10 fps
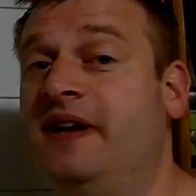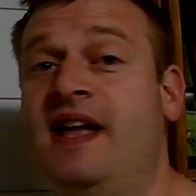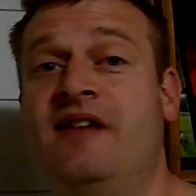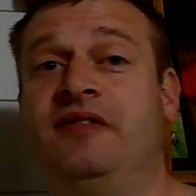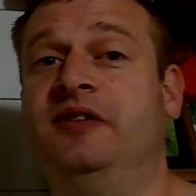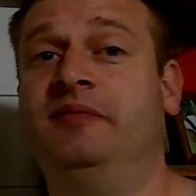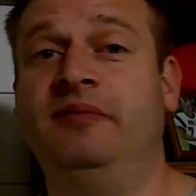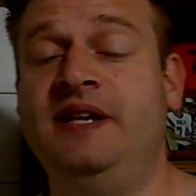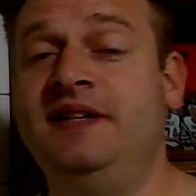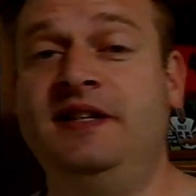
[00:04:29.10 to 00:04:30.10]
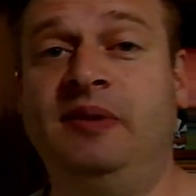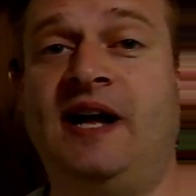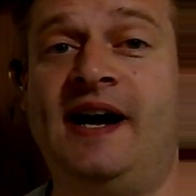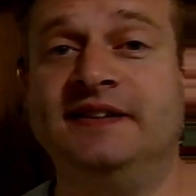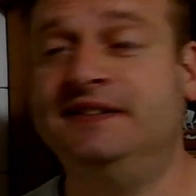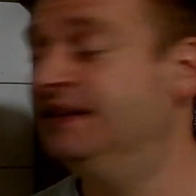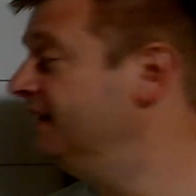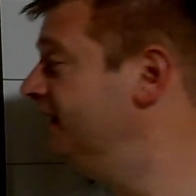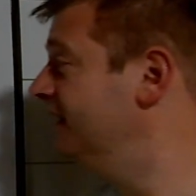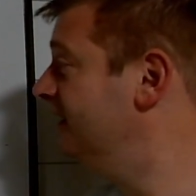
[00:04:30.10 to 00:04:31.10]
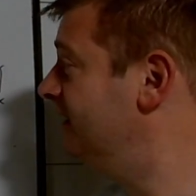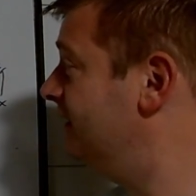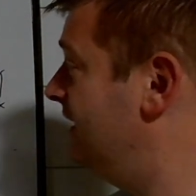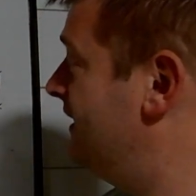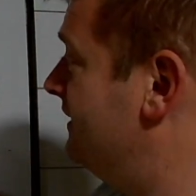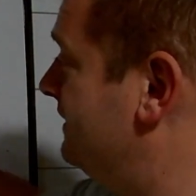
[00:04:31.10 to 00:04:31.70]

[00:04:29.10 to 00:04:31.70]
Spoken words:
have good, easy blocks. Okay, the